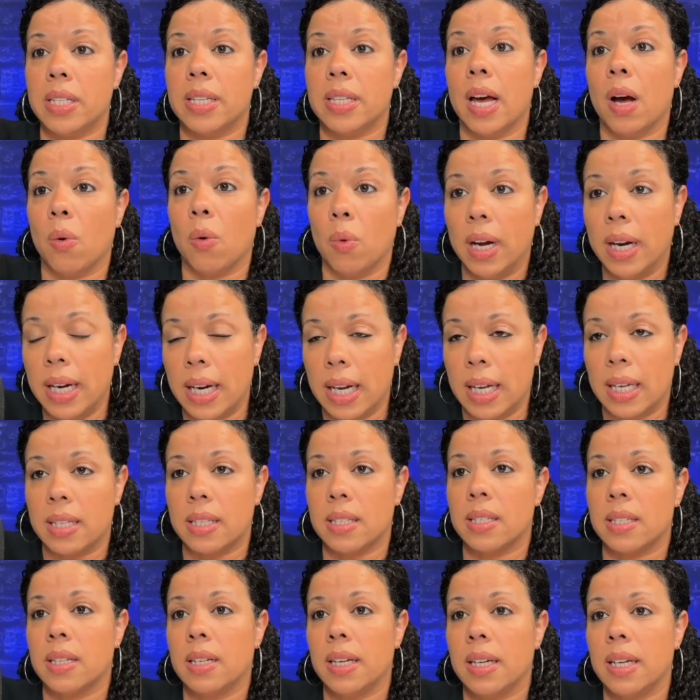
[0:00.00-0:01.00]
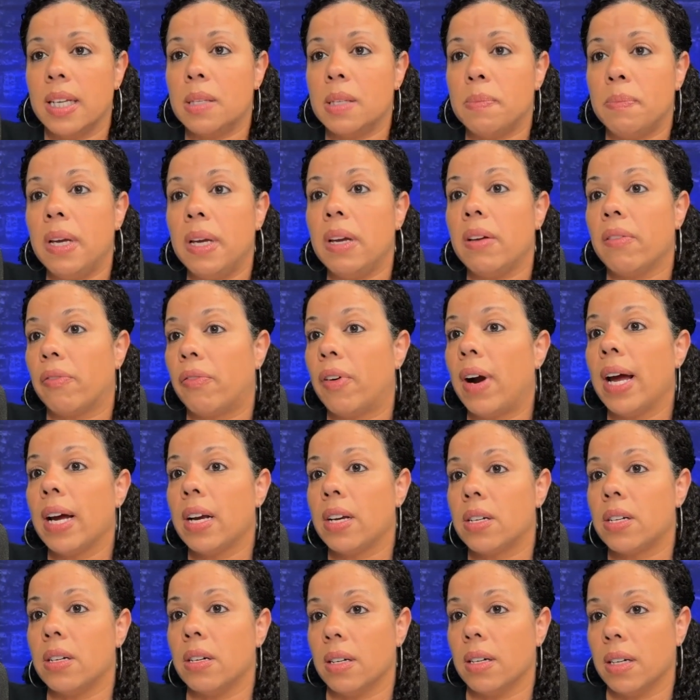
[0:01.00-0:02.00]
That oneness is being
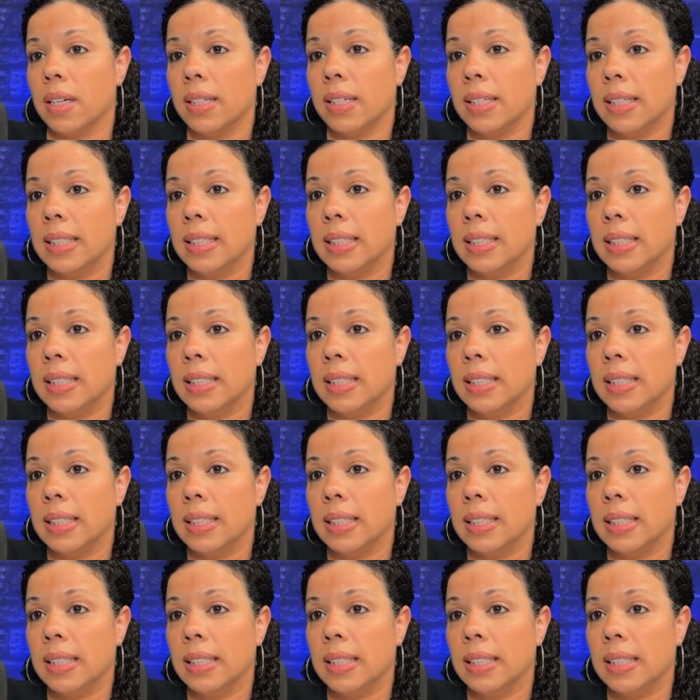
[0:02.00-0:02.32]
fractured.